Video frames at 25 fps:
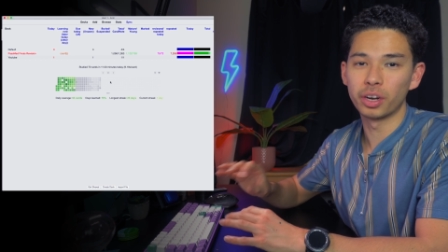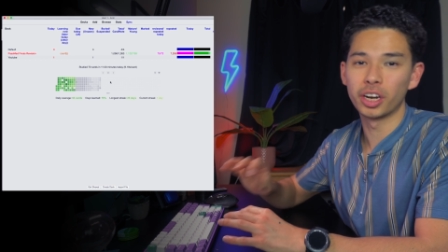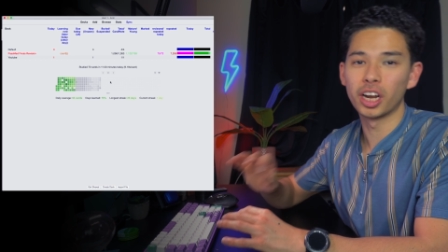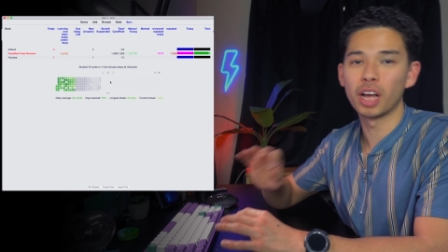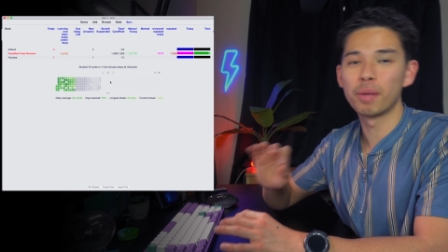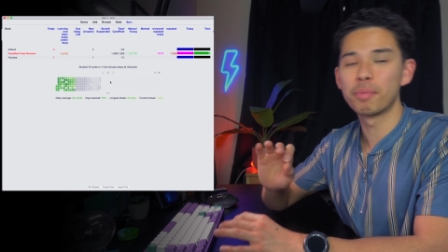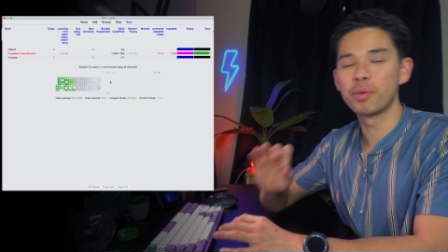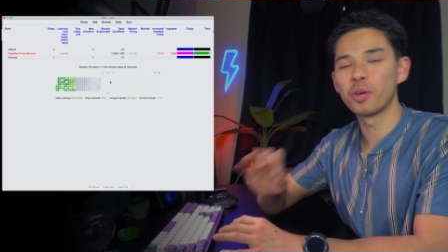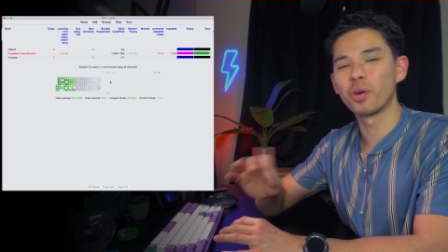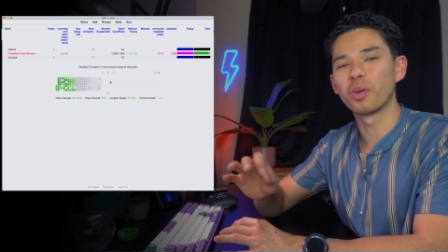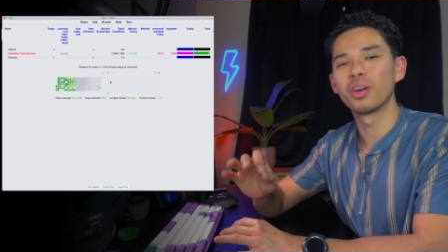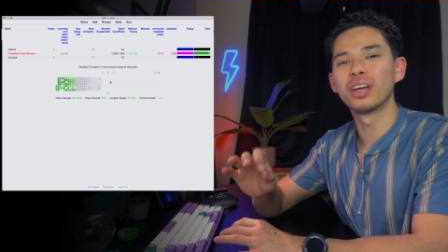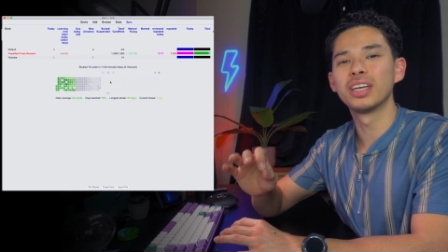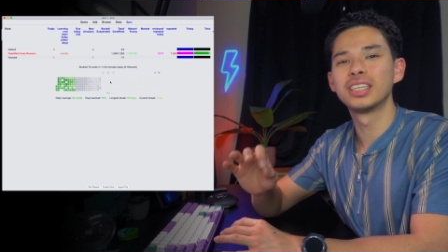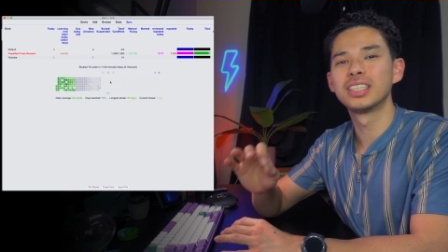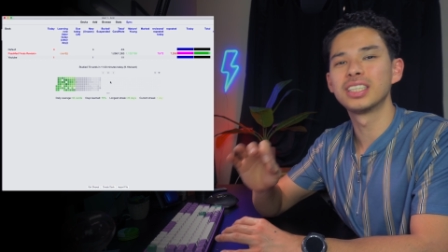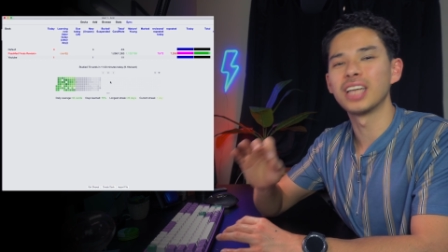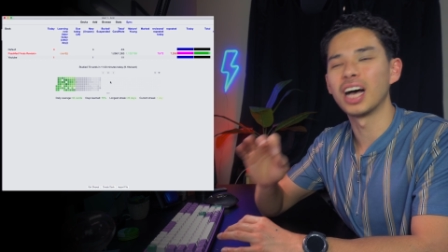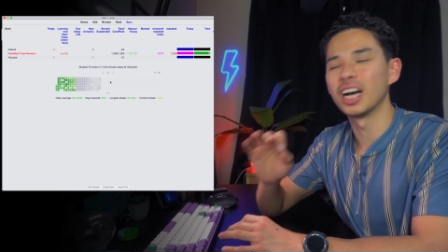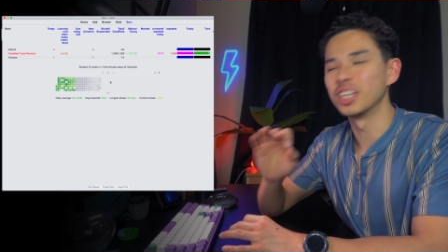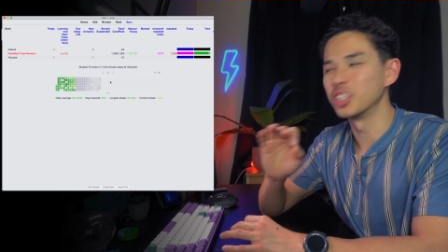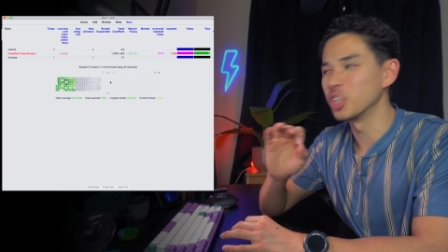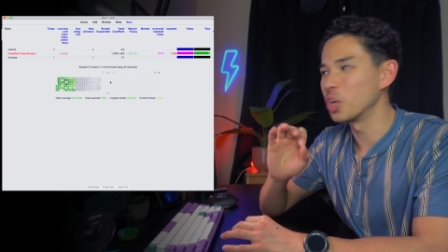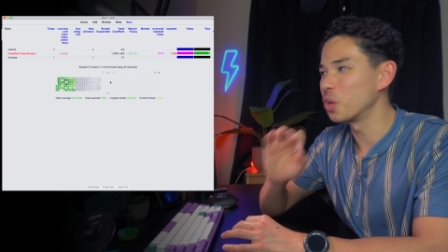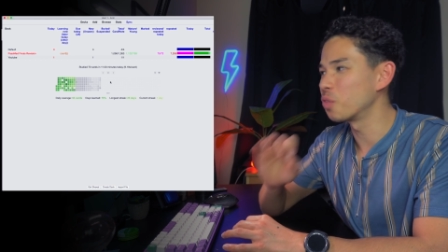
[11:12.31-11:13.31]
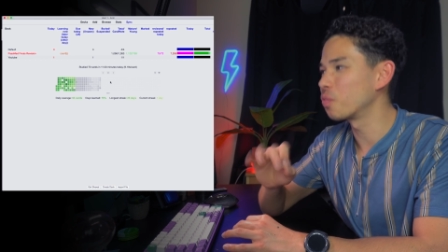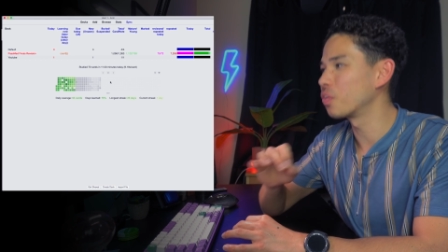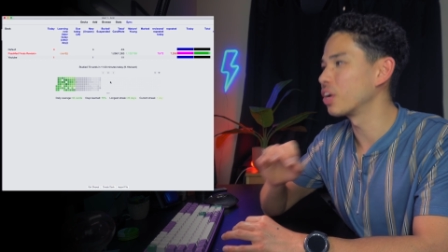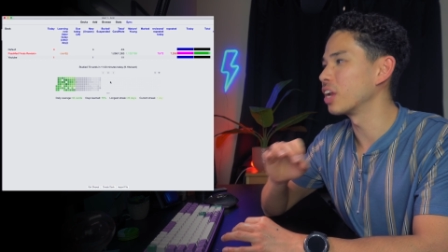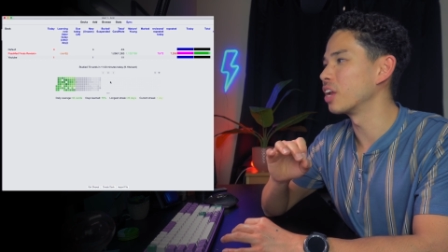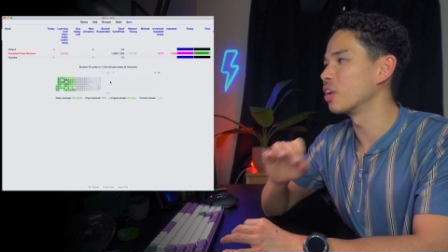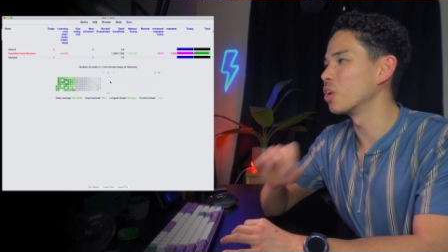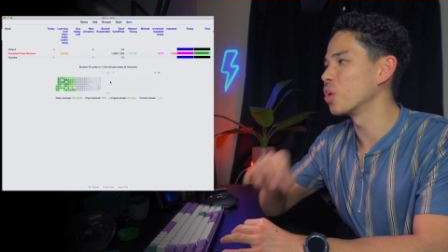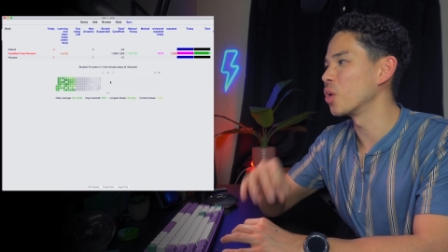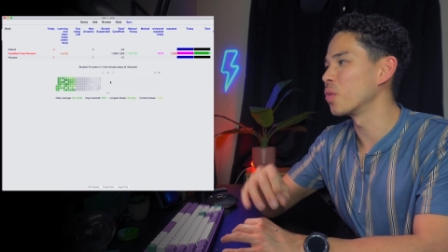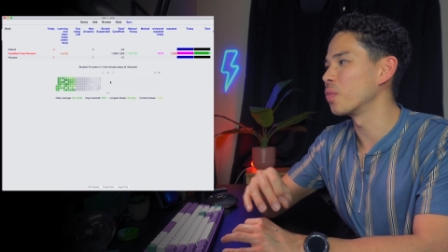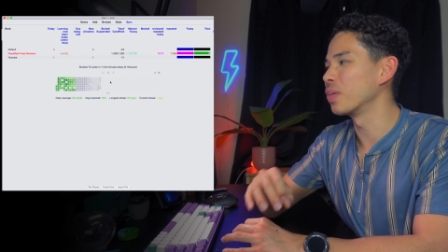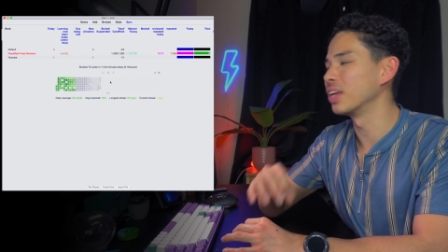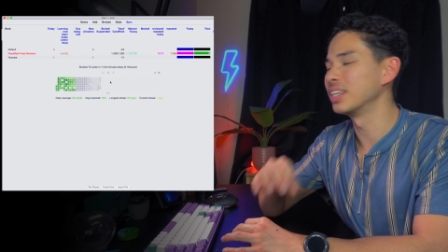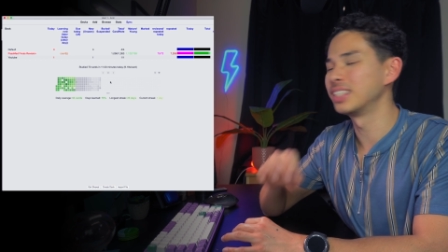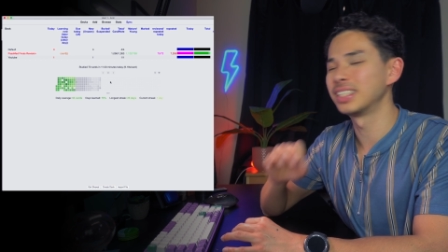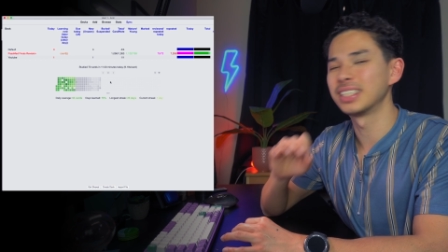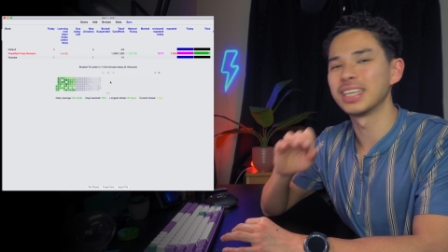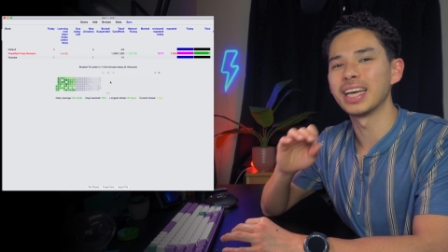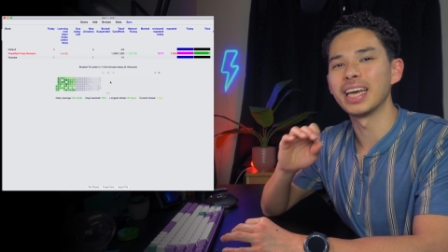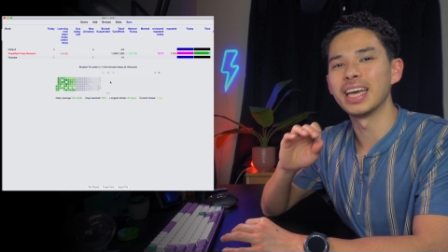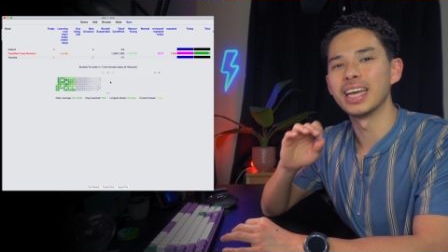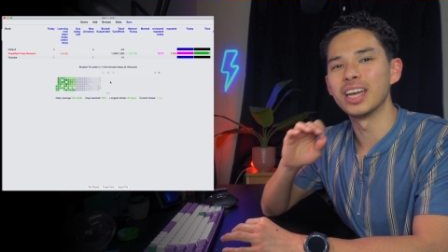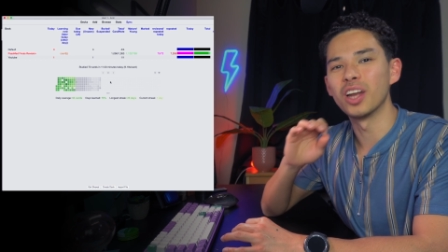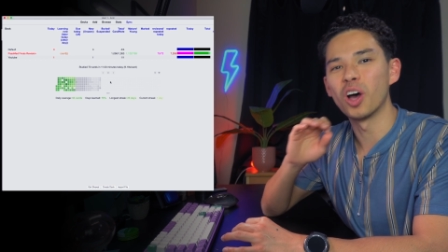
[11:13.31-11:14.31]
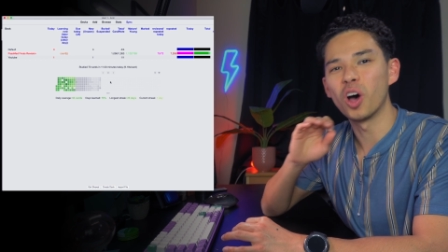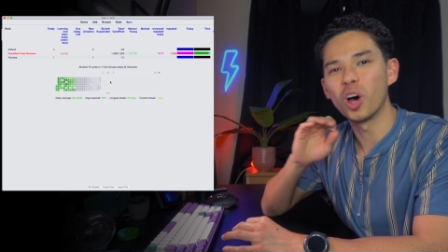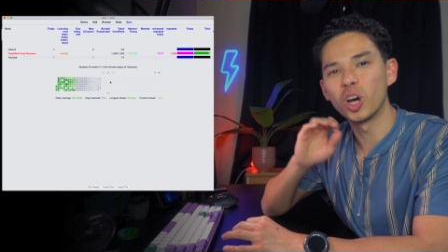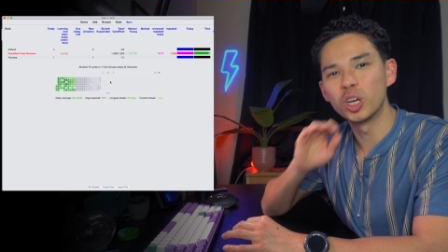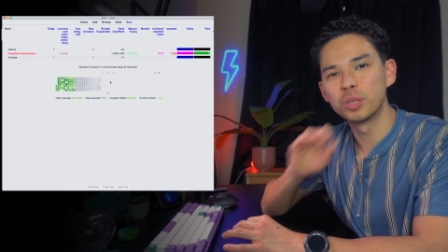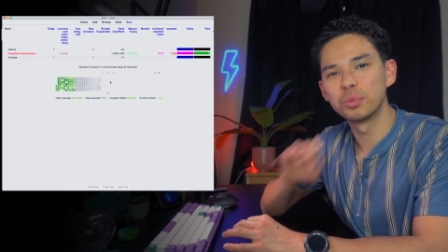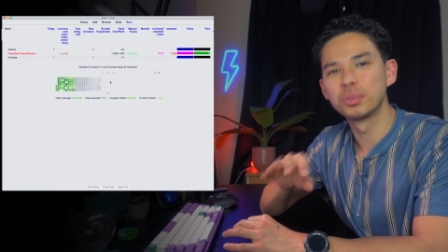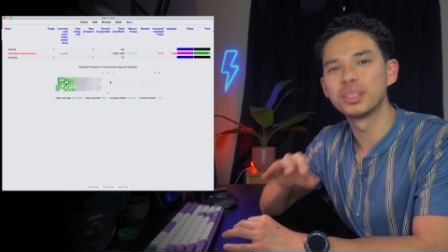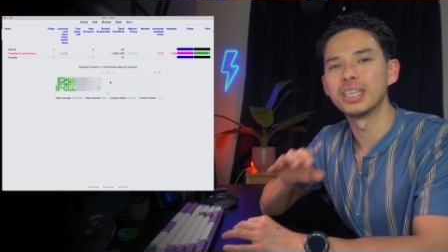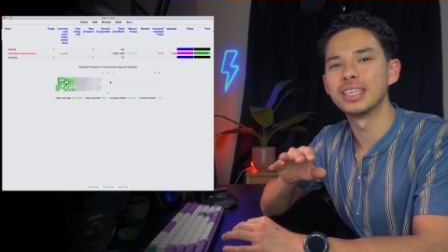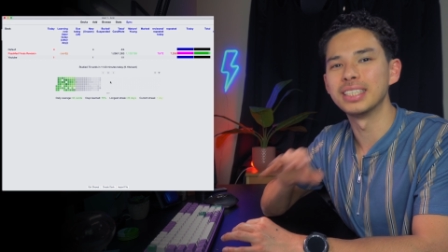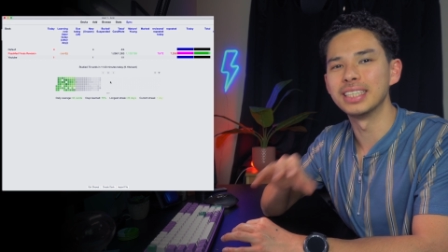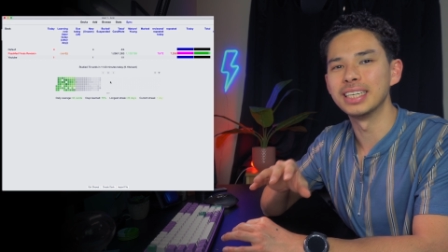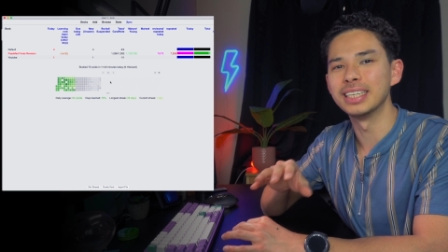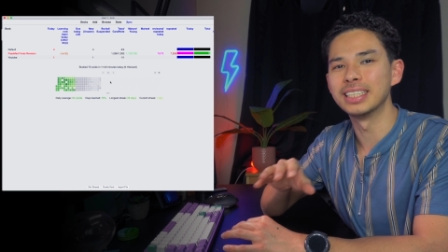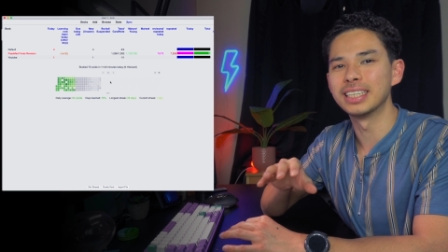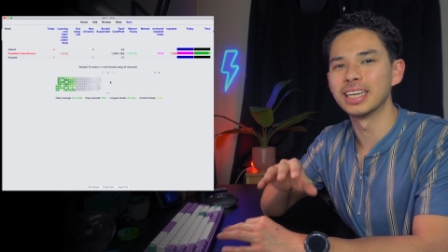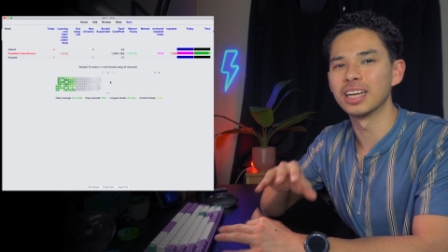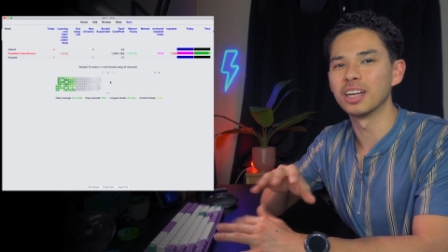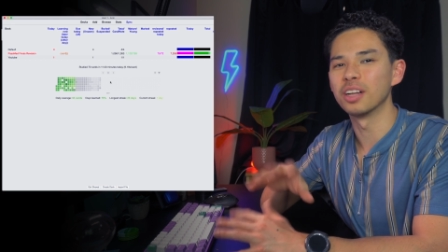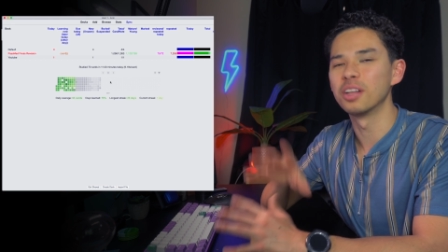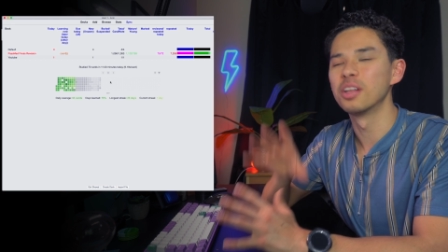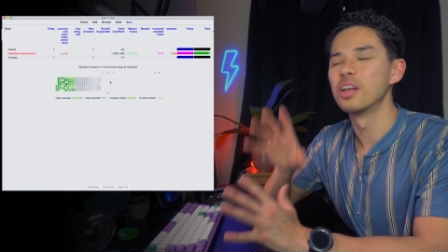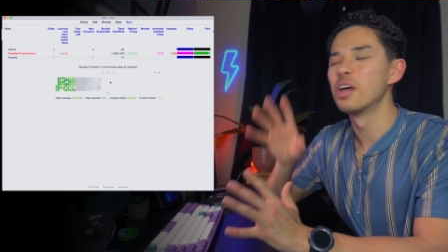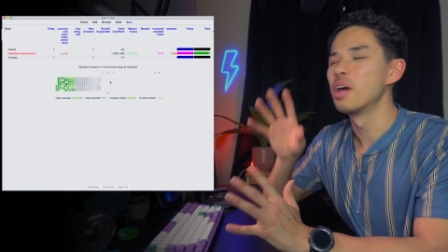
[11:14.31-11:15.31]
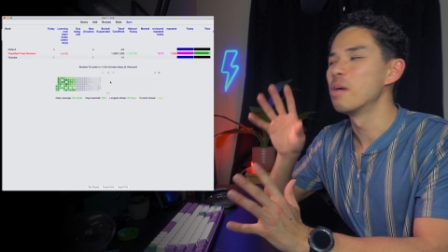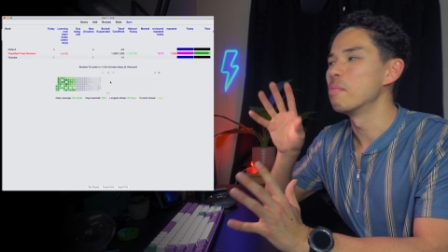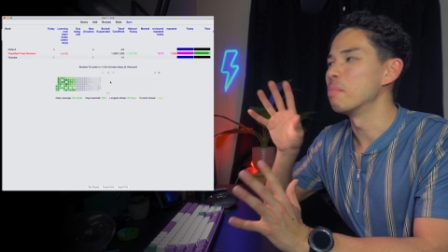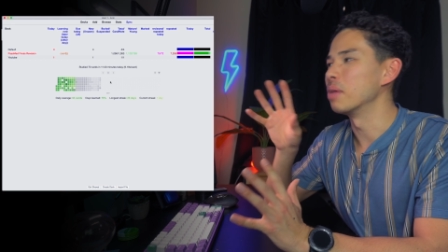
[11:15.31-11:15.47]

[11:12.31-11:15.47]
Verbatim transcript: And I'll be honest, I don't really know this in 100% detail,